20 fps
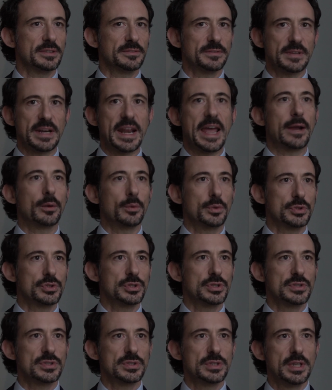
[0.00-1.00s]
different
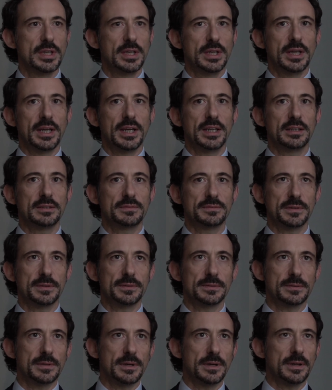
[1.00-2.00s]
languages and
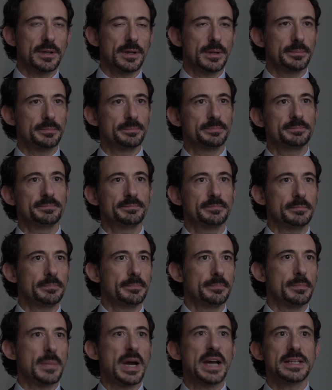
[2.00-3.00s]
different
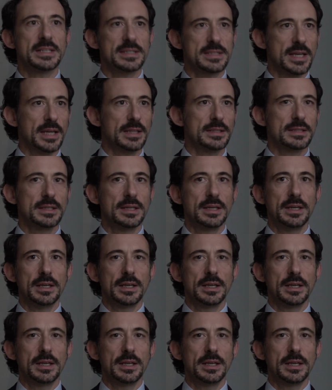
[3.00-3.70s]
mindset,